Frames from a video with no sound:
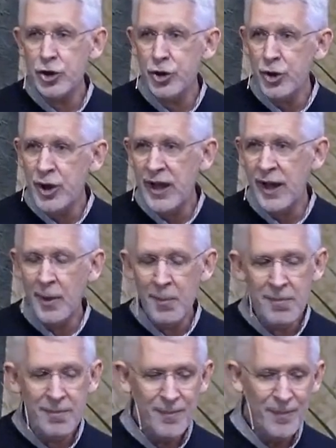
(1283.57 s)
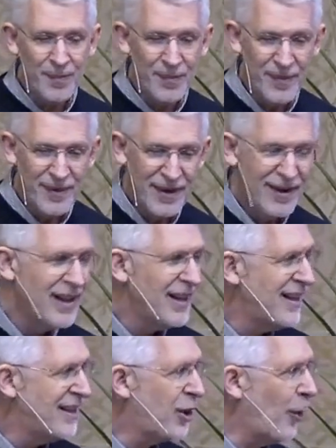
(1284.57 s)
to him.
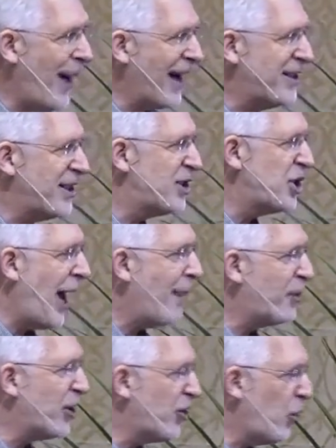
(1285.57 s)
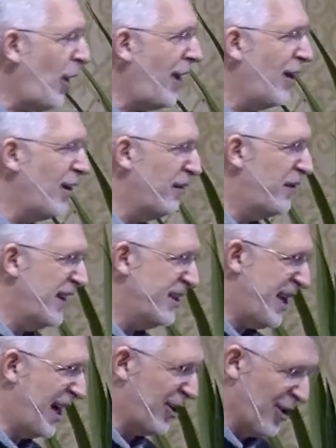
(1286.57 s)
Go back to chapter 12 in
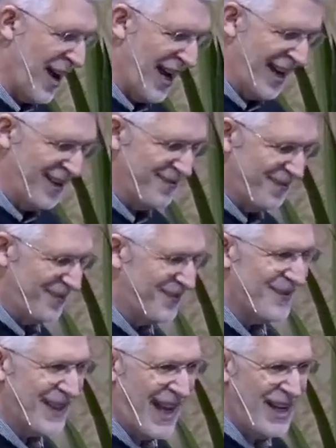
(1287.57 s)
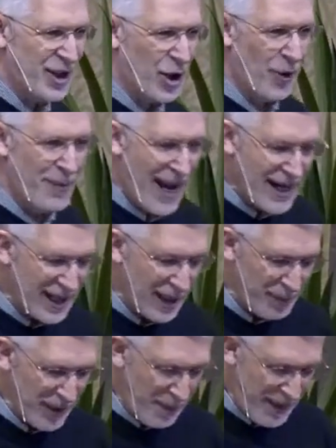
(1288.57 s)
Zechariah. Okay, you're going back a
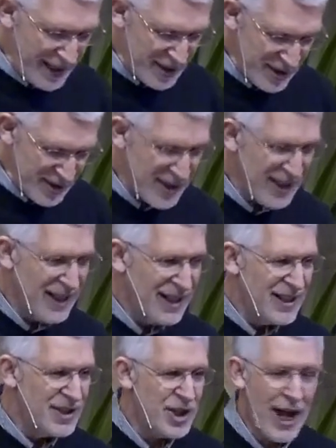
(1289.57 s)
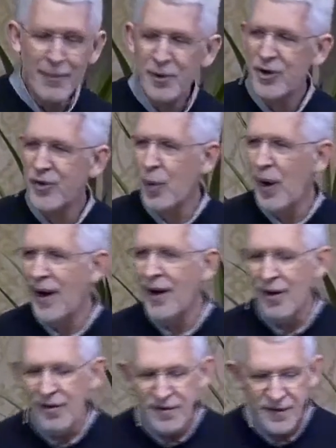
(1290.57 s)
couple of pages. Chapter
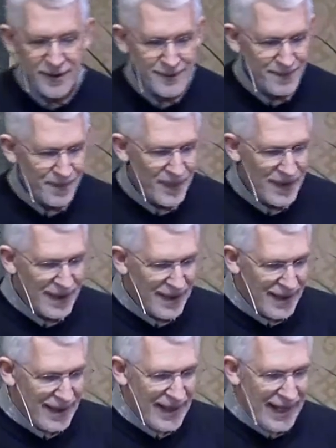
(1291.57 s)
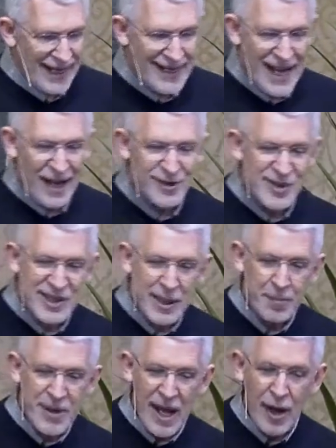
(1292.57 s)
12, and now
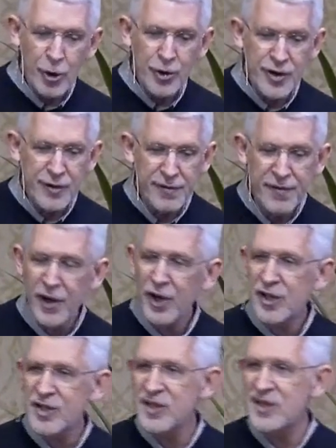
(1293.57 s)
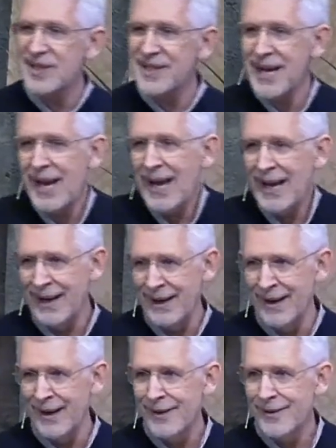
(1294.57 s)
skip down to verse
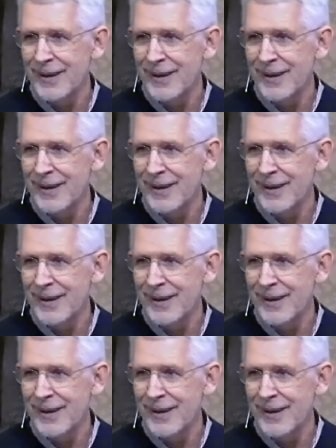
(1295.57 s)
10.